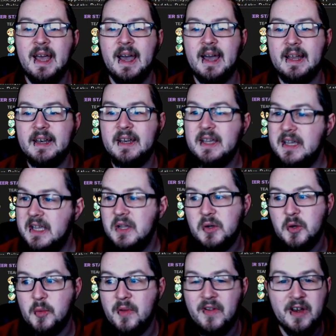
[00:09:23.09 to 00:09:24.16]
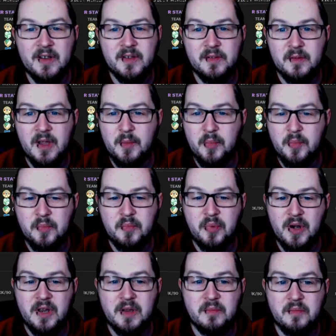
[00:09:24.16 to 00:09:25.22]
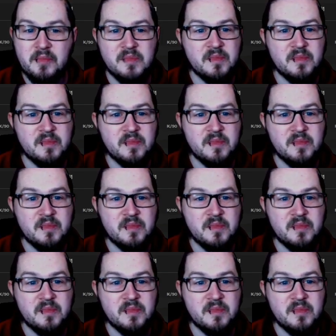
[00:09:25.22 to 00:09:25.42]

and to be fair, he's a pretty